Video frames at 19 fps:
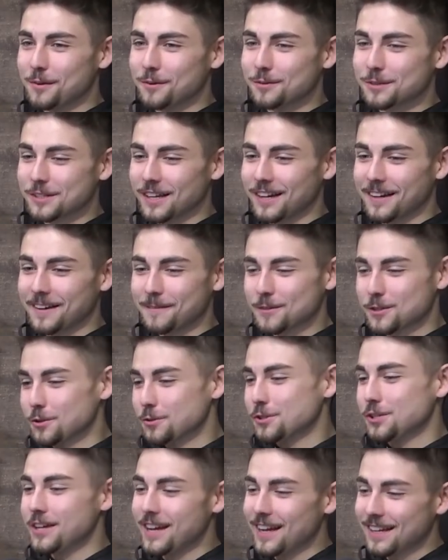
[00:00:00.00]
He was like,
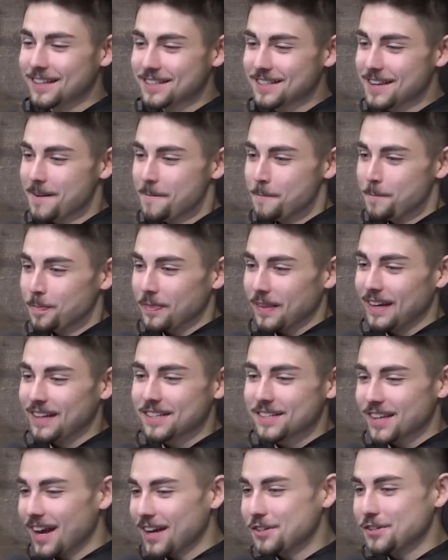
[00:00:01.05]
so she hits
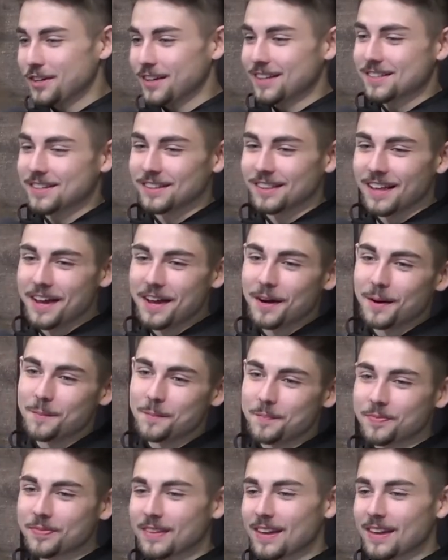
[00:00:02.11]
inside, she gets a layup.